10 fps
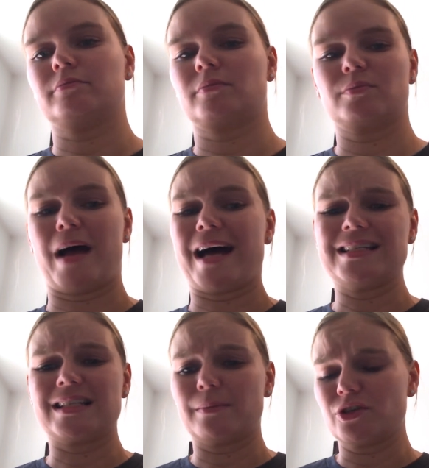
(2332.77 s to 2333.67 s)
Body
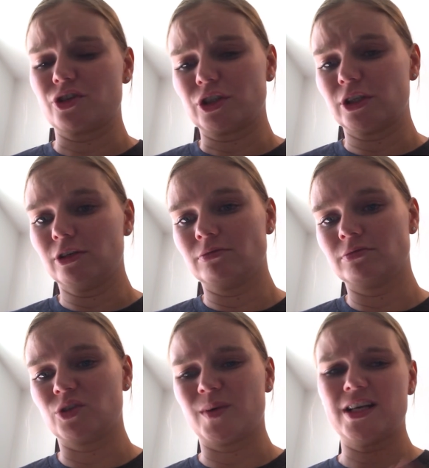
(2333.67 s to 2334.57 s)
temperature cue.
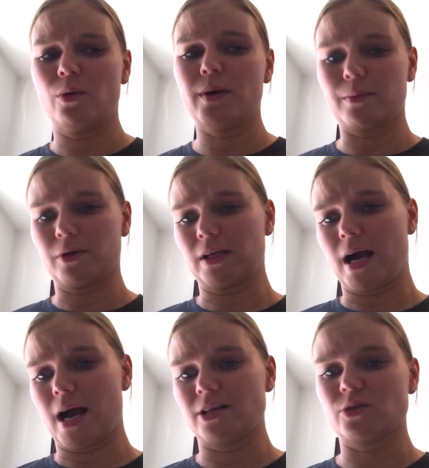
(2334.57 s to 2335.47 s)
Do I know when I'm really
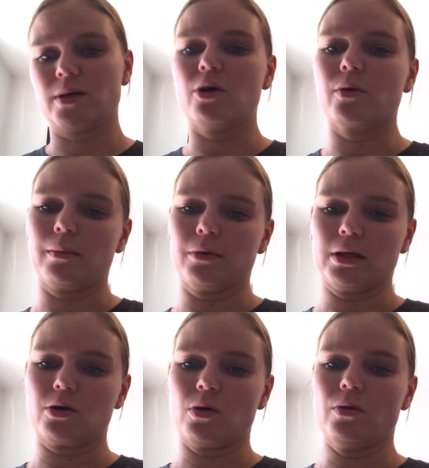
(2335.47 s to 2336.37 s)
hot? Do I know when I'm really
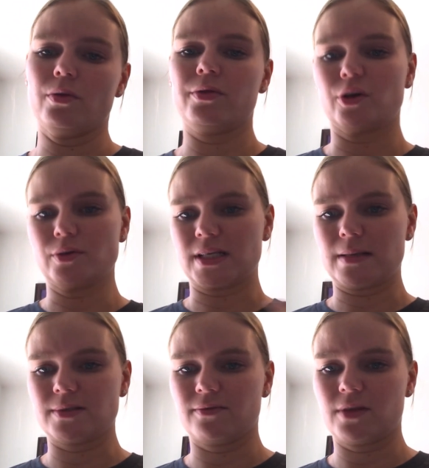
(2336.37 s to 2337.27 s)
cold? Those
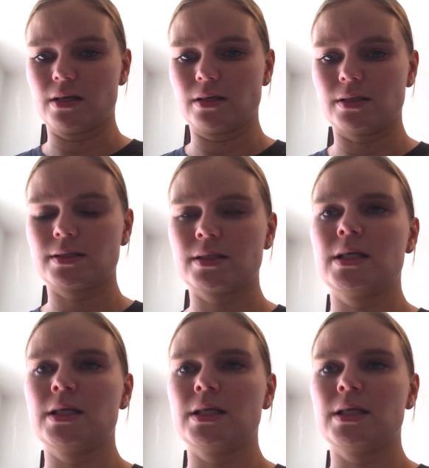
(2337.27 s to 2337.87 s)
types of things.